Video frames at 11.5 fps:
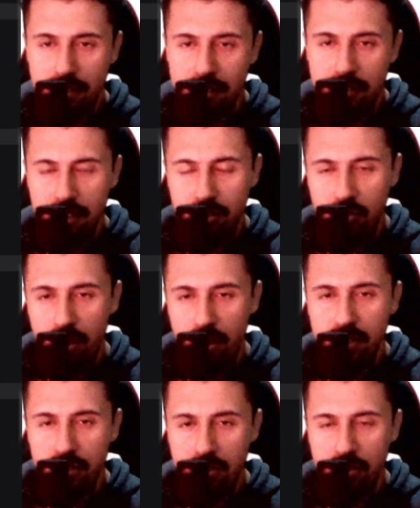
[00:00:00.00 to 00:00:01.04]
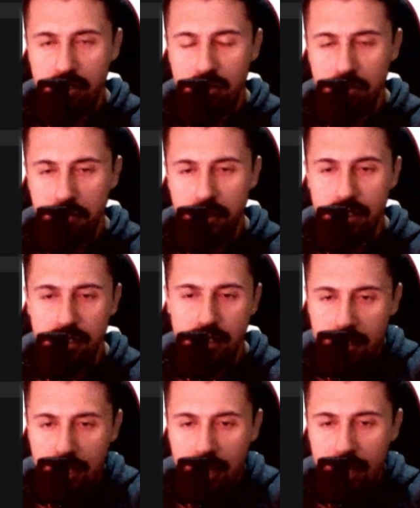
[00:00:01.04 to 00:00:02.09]
this query is going to be
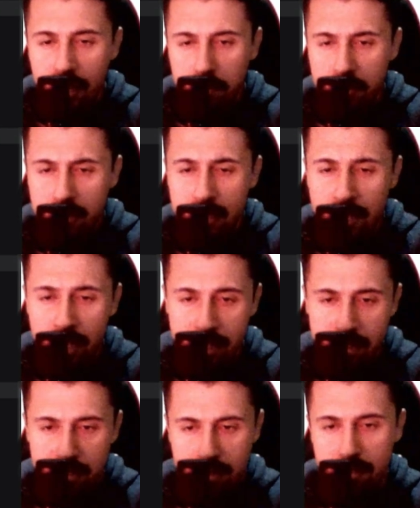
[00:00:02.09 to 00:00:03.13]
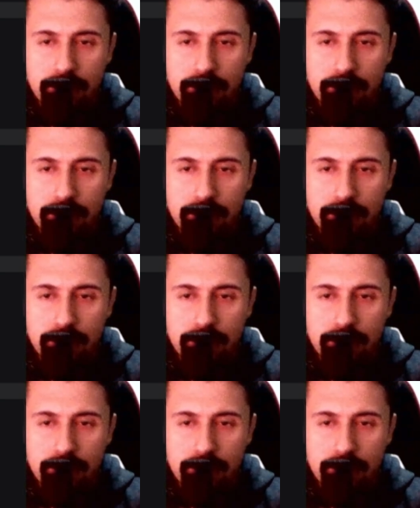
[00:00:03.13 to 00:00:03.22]
the update,